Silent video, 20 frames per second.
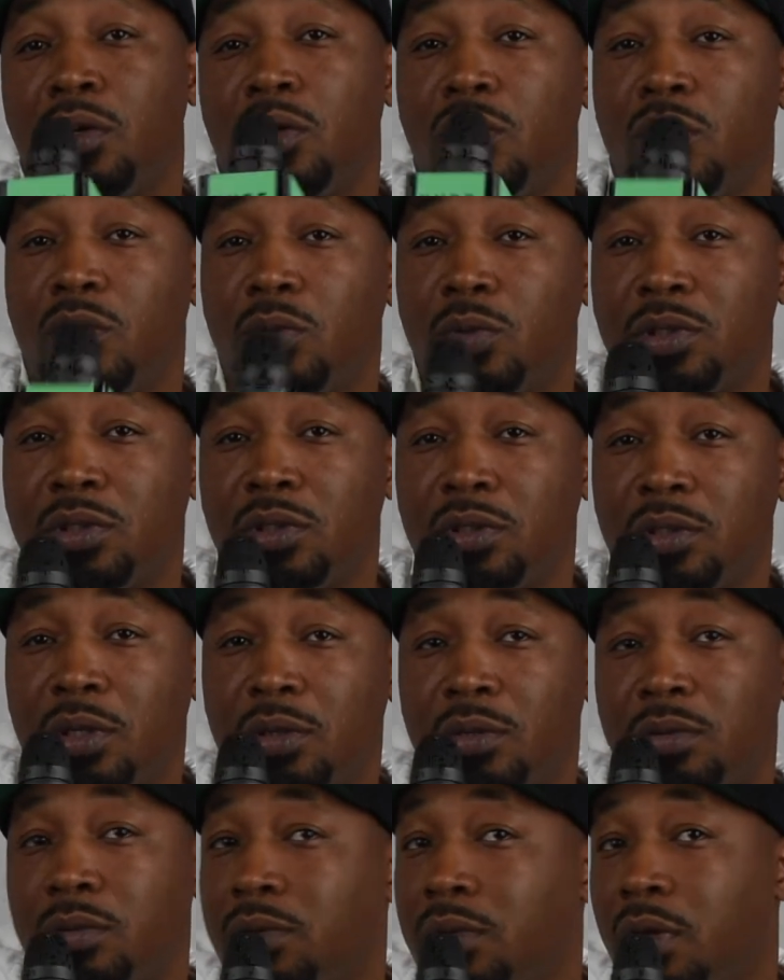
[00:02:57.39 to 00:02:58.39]
who was,
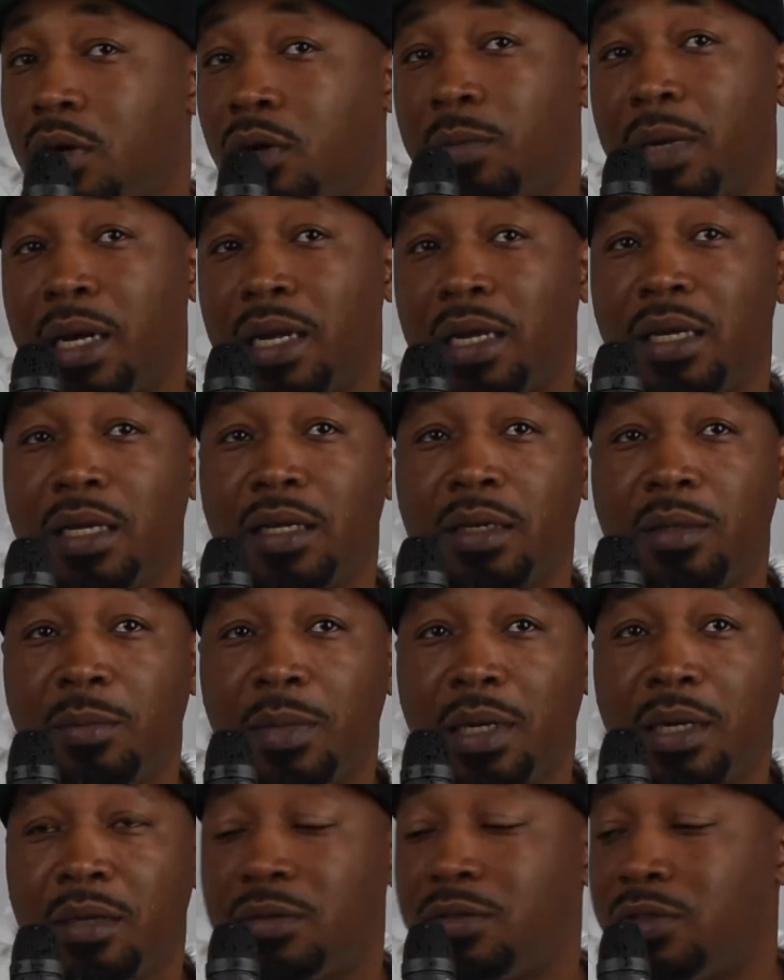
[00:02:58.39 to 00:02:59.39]
on my head
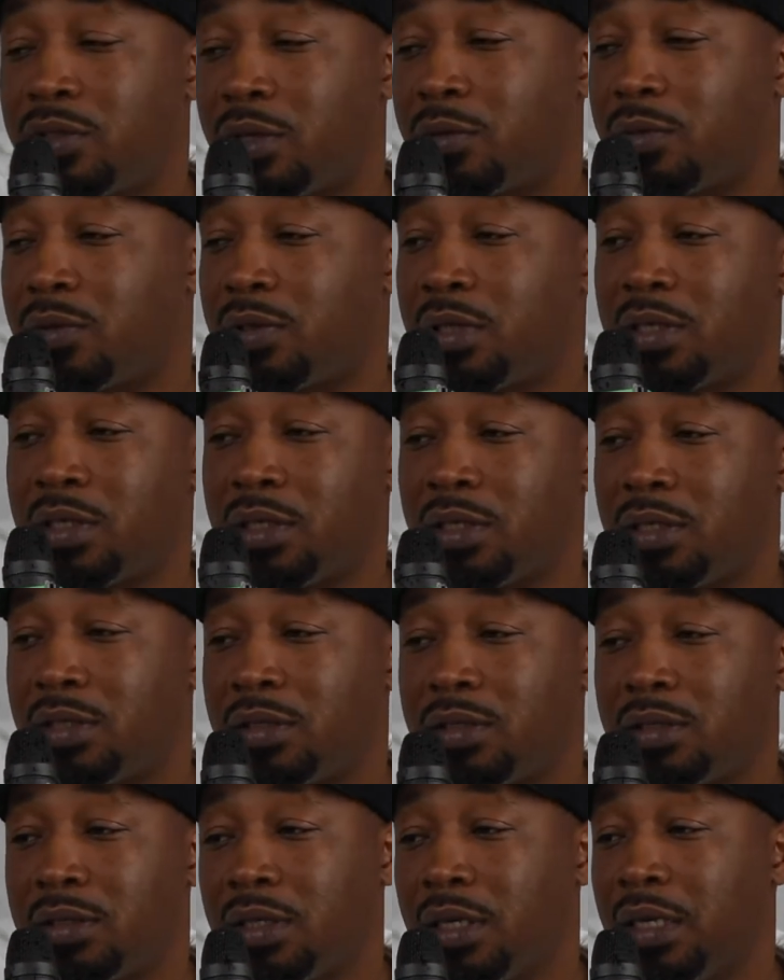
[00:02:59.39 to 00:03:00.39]
about certain
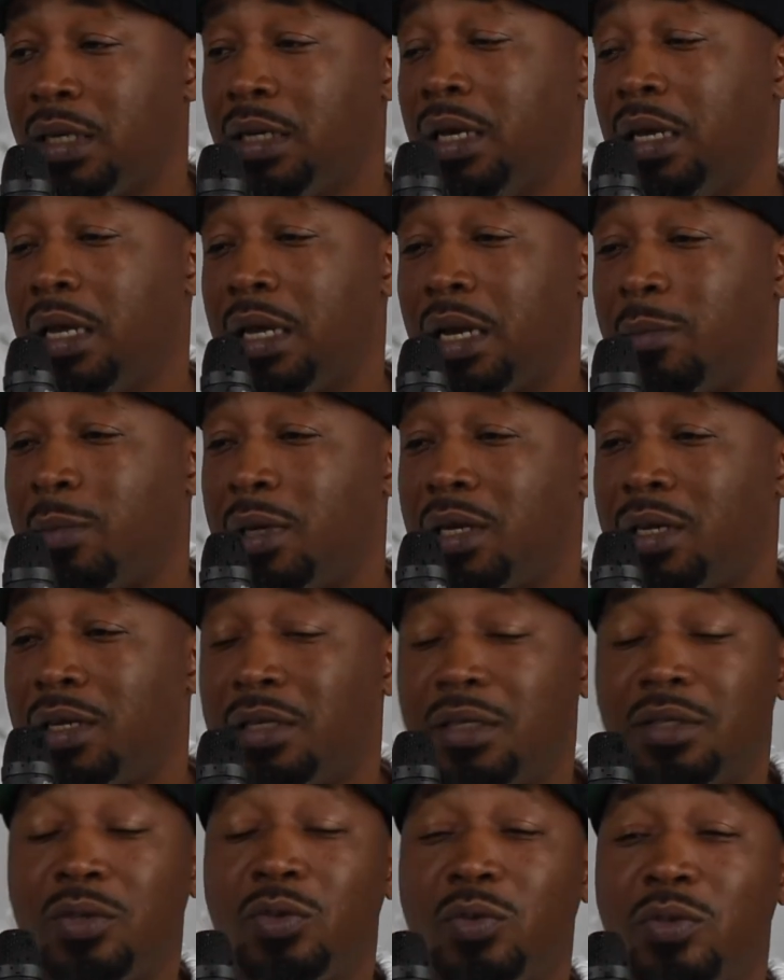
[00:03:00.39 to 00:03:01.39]
things. And I
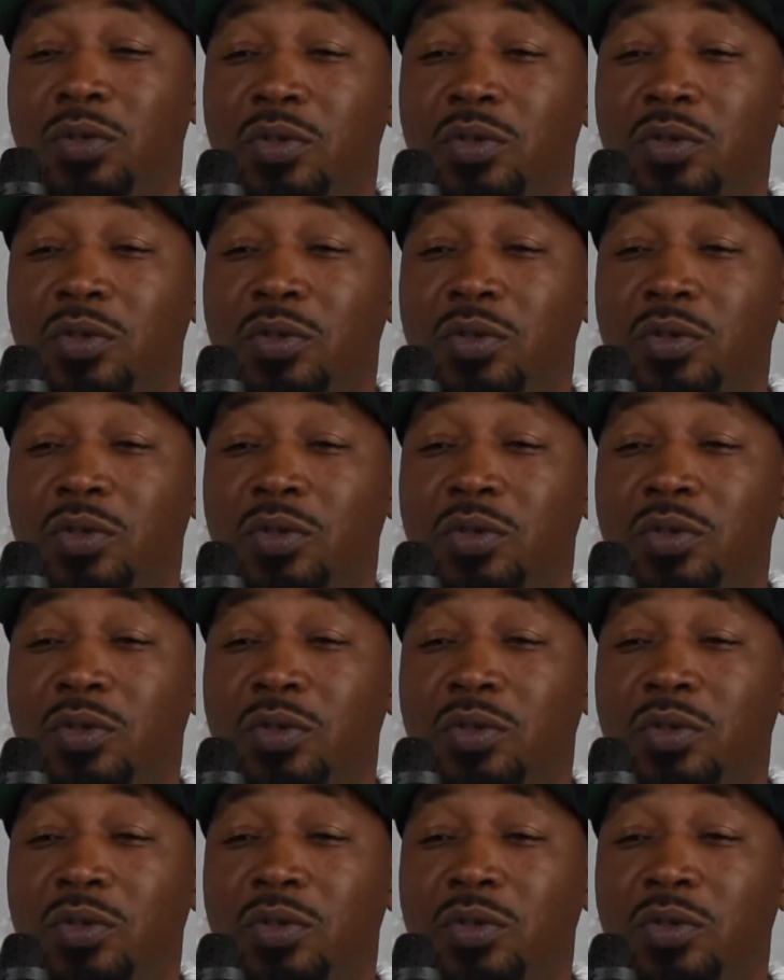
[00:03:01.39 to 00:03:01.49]
mean,